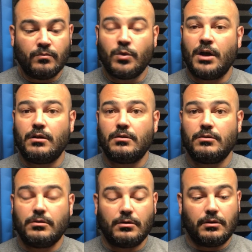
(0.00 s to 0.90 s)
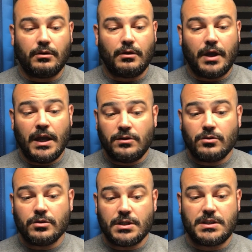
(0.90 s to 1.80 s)
"Well, ain't you
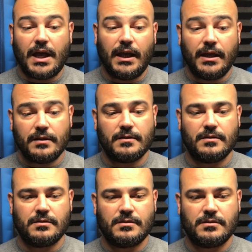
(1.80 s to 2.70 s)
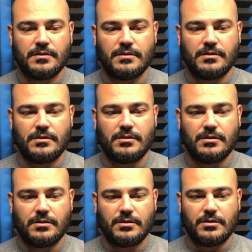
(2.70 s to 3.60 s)
gonna say it?"
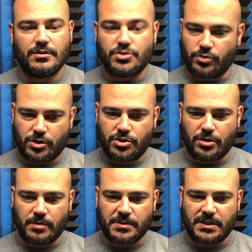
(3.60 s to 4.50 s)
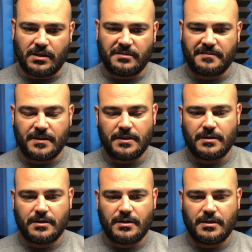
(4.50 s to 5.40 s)
George shook himself.
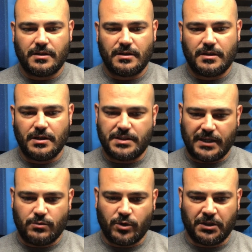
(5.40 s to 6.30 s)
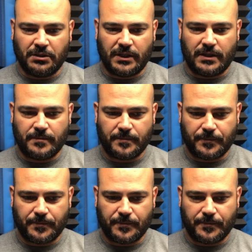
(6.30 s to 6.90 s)
He said woodenly,